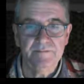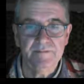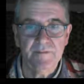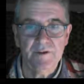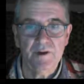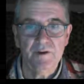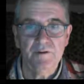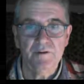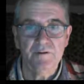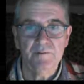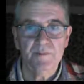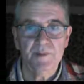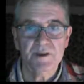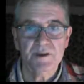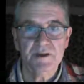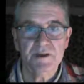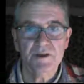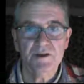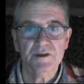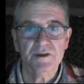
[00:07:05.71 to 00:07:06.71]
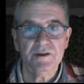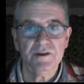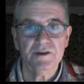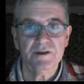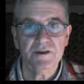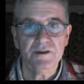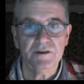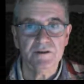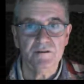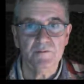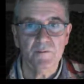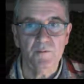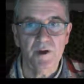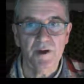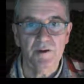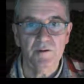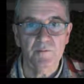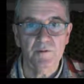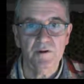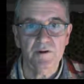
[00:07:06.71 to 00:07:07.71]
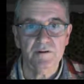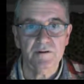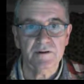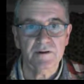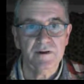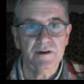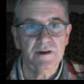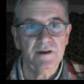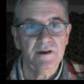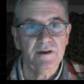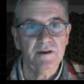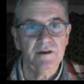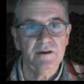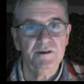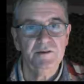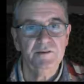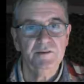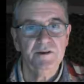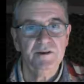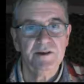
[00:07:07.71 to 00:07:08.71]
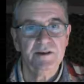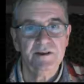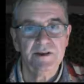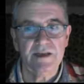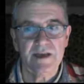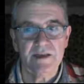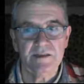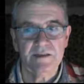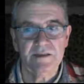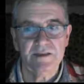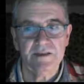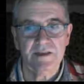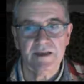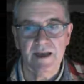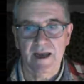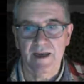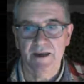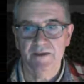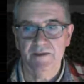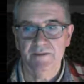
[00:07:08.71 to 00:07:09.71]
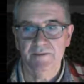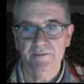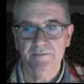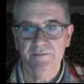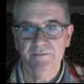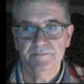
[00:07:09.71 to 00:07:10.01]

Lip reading: You can position the Sun where you want, and you can set the scale.